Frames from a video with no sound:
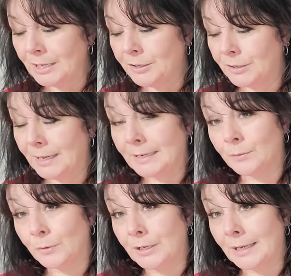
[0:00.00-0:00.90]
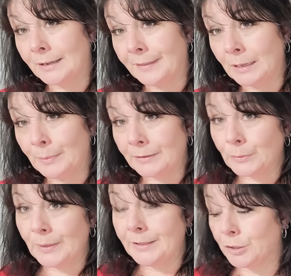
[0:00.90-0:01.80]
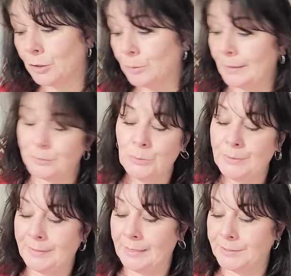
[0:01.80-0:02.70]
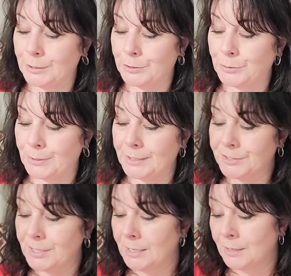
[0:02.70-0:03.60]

You gotta, you gotta think about the way that you're going about doing things here, Taurus.